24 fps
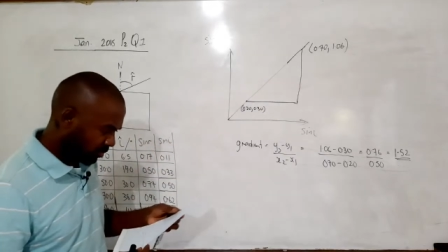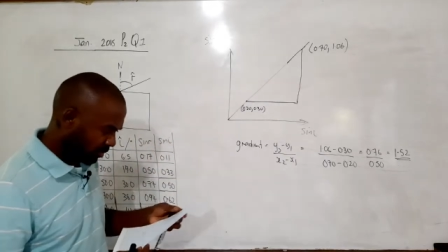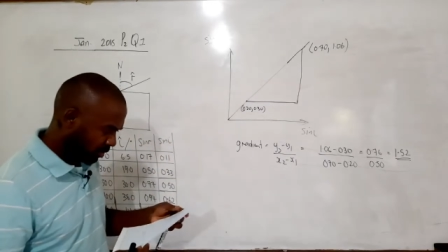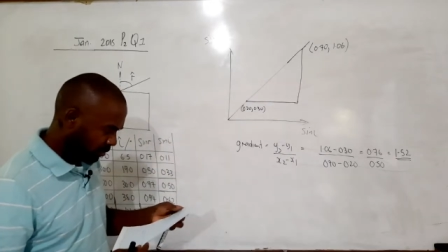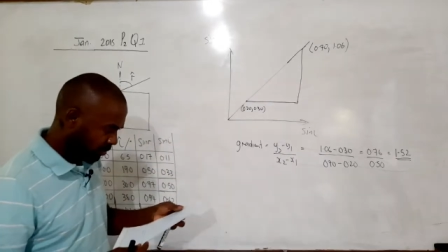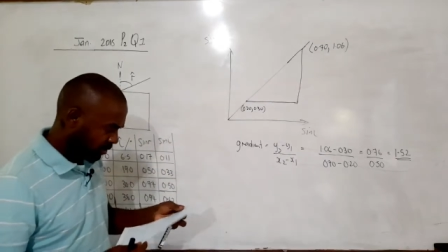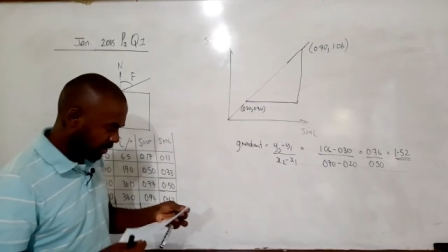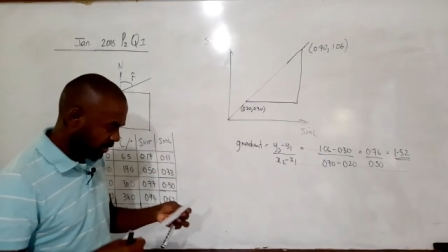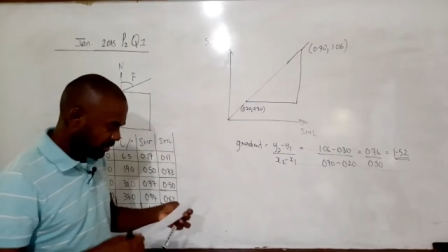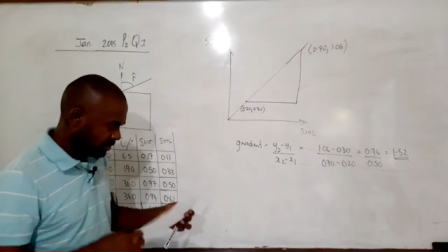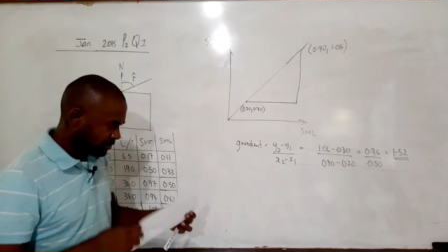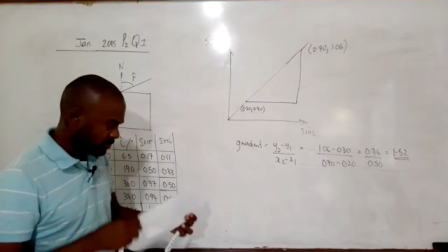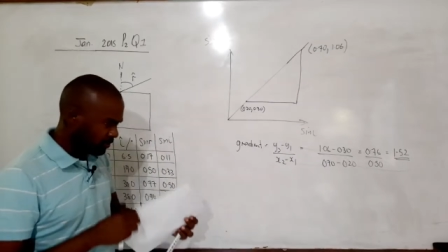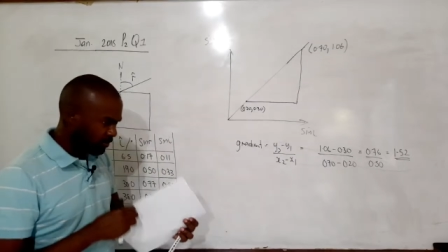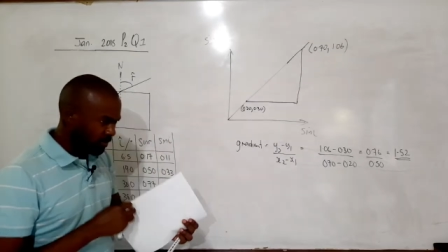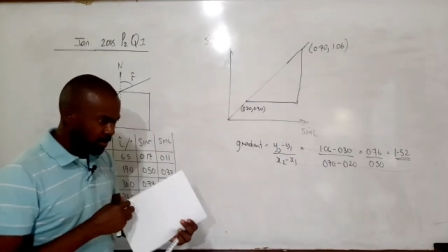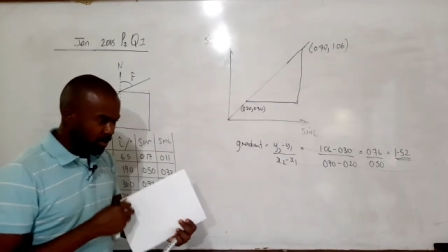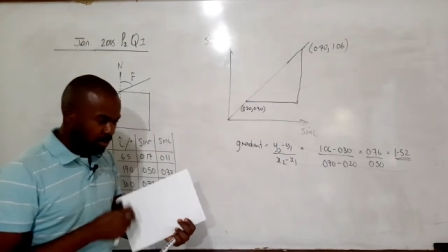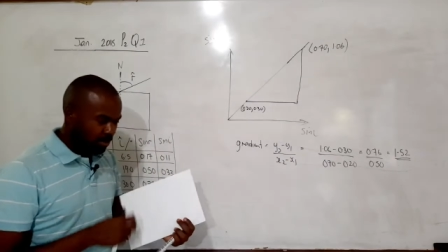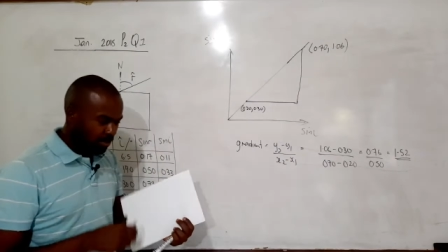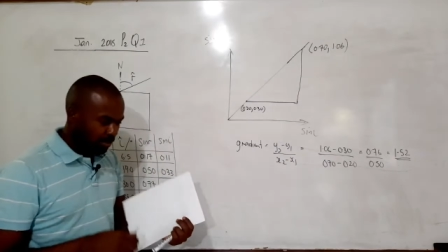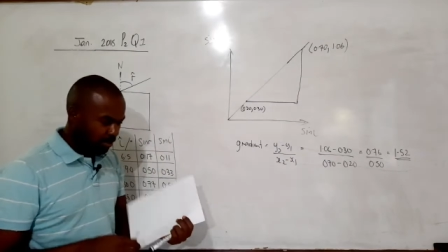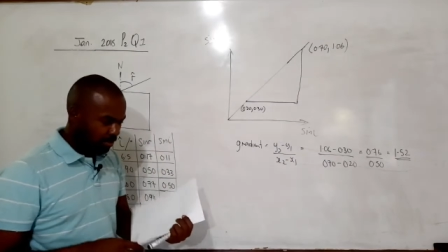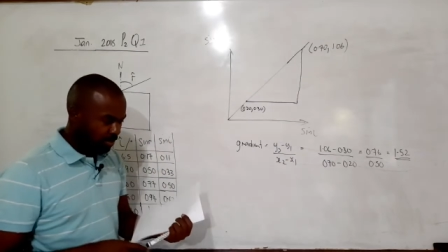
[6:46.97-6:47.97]
Right?
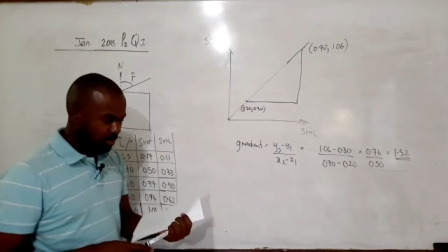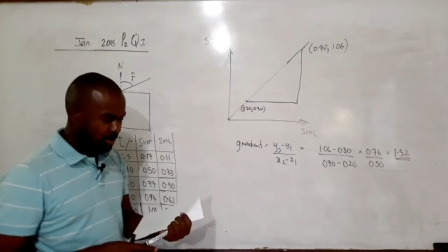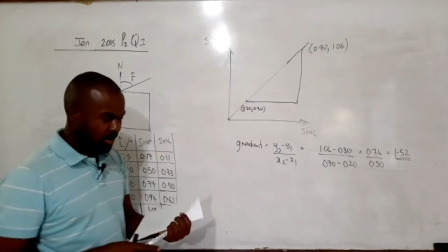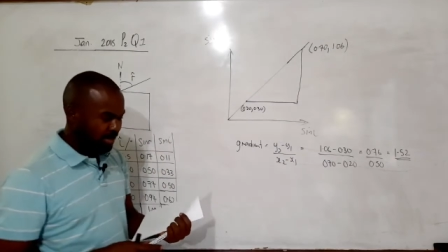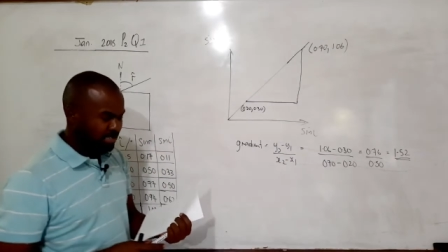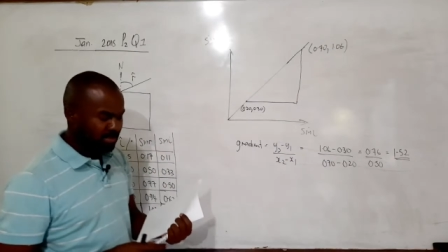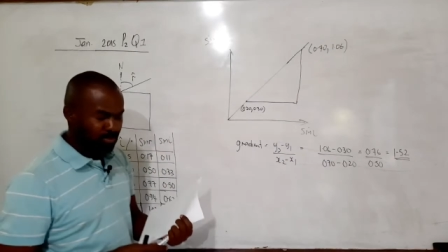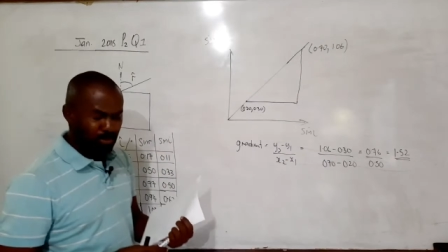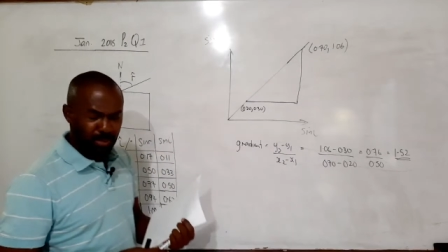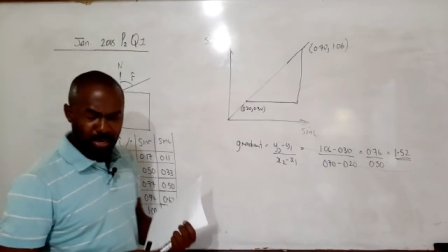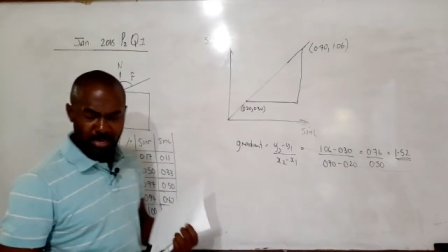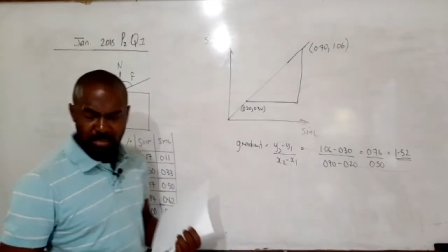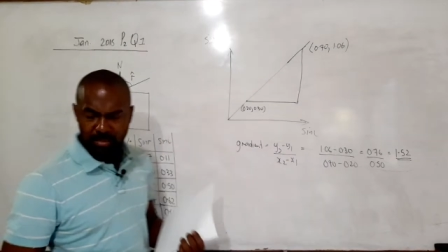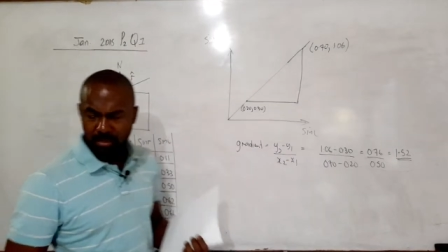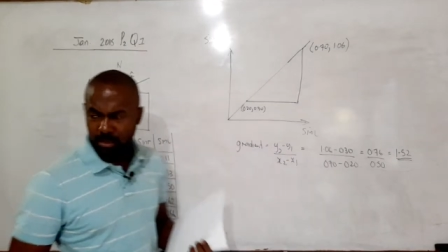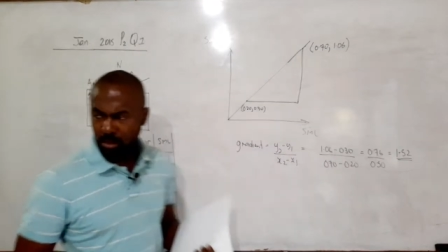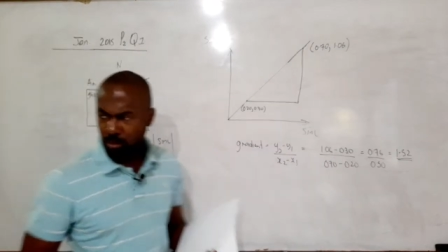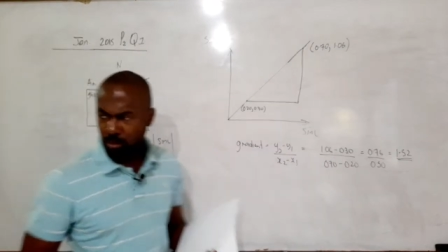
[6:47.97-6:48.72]
Now the next part of the